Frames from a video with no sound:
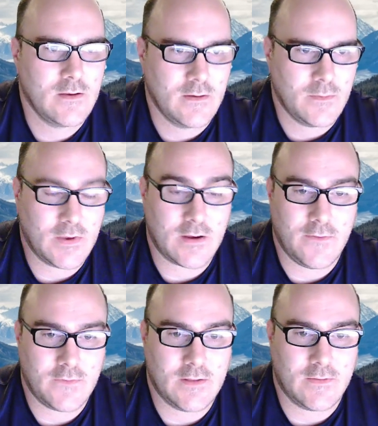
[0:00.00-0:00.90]
be
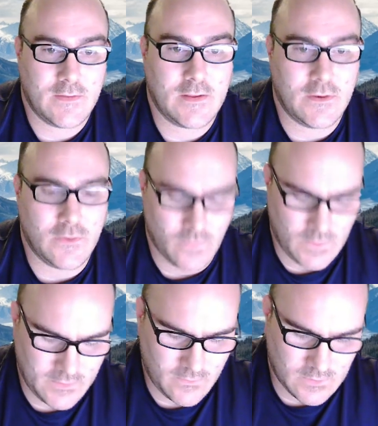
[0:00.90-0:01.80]
confident that they knew
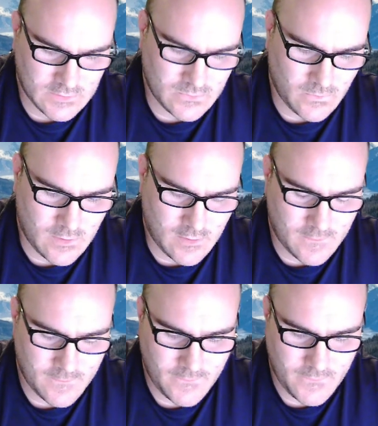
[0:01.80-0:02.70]
what the words were.
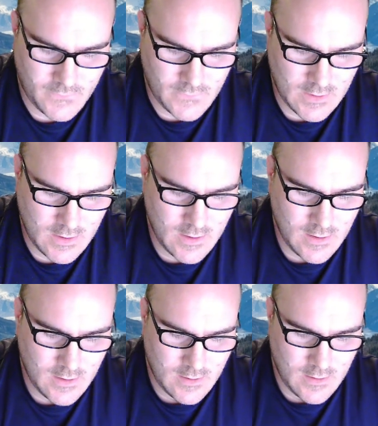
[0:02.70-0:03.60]

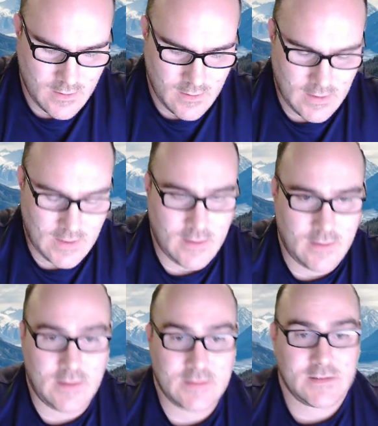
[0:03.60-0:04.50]

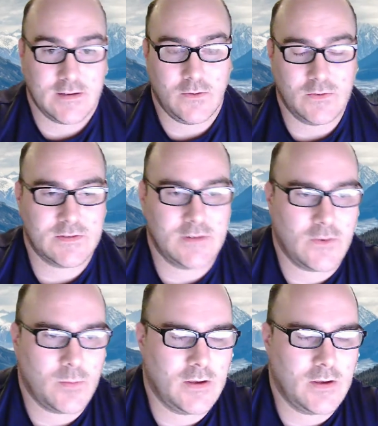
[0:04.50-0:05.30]
And SEL was another big